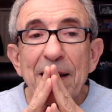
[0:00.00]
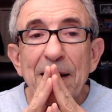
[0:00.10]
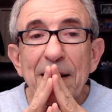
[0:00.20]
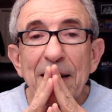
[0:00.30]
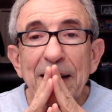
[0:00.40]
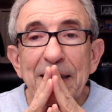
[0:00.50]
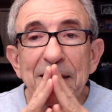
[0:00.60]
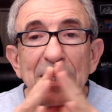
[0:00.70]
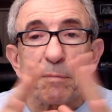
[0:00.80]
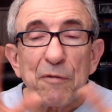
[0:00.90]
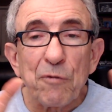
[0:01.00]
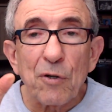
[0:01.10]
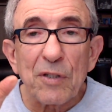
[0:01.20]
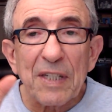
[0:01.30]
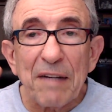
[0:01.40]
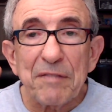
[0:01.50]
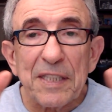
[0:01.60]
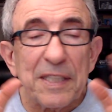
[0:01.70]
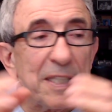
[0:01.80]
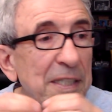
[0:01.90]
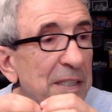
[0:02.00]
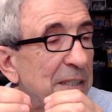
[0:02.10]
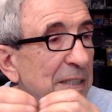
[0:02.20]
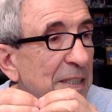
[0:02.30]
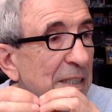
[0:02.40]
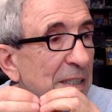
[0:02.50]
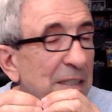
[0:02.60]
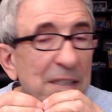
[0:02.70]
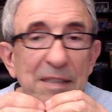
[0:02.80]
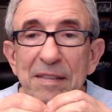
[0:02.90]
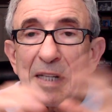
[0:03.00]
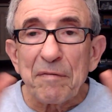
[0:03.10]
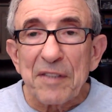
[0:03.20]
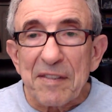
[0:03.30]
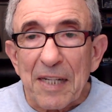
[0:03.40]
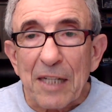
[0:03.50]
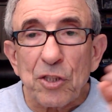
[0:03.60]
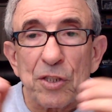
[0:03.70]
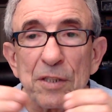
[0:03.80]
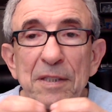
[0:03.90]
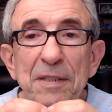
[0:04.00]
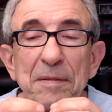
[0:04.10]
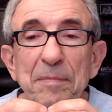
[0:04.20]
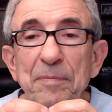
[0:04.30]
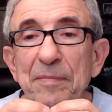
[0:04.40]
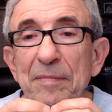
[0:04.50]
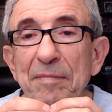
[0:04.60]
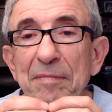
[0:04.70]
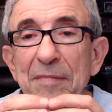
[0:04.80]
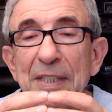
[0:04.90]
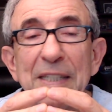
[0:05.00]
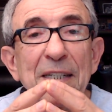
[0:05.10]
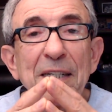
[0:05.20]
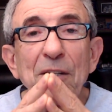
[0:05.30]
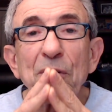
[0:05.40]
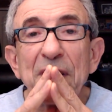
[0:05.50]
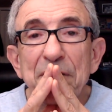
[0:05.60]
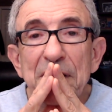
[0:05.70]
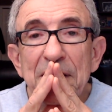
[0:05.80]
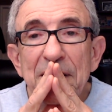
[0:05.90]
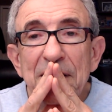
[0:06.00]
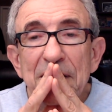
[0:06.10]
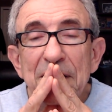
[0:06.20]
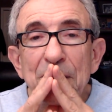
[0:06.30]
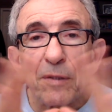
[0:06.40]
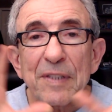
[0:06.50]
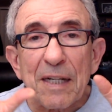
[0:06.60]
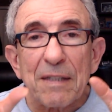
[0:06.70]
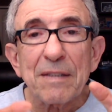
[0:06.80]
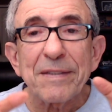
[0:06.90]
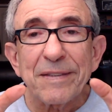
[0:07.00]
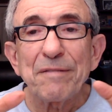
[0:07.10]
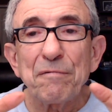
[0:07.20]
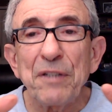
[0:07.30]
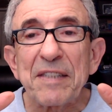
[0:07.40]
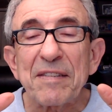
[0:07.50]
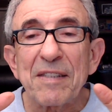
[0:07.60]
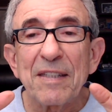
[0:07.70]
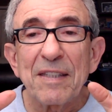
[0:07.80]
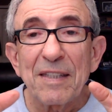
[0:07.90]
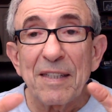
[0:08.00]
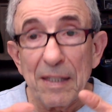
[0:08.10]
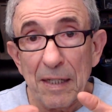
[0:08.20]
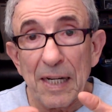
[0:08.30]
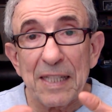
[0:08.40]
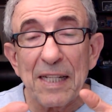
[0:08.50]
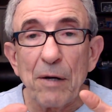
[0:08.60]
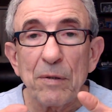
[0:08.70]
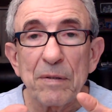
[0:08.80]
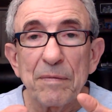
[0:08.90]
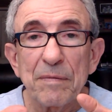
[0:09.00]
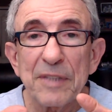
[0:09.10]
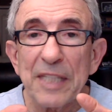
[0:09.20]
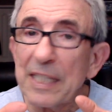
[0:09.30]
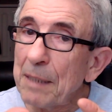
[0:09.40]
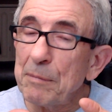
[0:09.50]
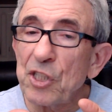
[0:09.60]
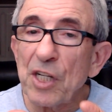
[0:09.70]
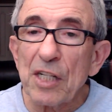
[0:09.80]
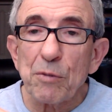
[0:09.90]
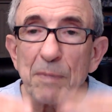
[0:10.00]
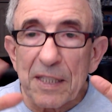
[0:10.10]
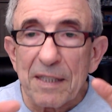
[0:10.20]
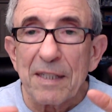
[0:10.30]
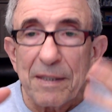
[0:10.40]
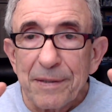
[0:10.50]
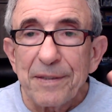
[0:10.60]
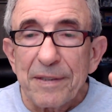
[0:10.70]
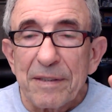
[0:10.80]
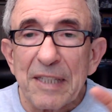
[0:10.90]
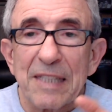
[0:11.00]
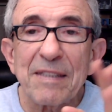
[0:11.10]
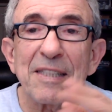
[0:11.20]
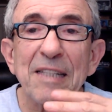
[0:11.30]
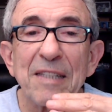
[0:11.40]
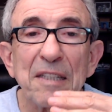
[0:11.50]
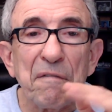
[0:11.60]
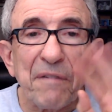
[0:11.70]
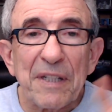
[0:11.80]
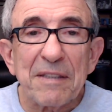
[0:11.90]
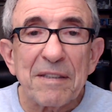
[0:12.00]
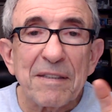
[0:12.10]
Like I said before, gravity, self-destruction, longevity, those are fixed right now. They can be changed, but that's a different,